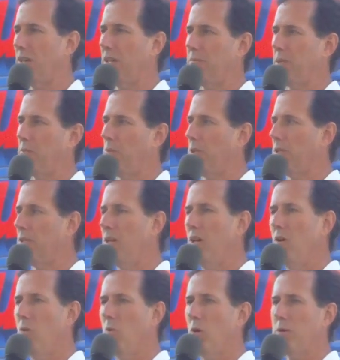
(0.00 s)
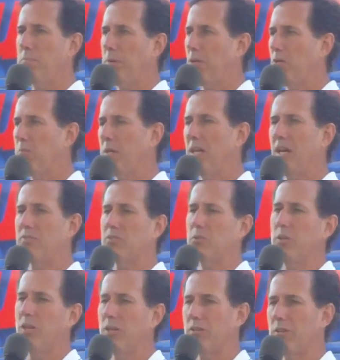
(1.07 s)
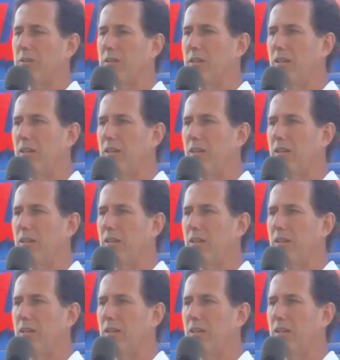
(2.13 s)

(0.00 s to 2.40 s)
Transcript: I mean, one pyramid after another.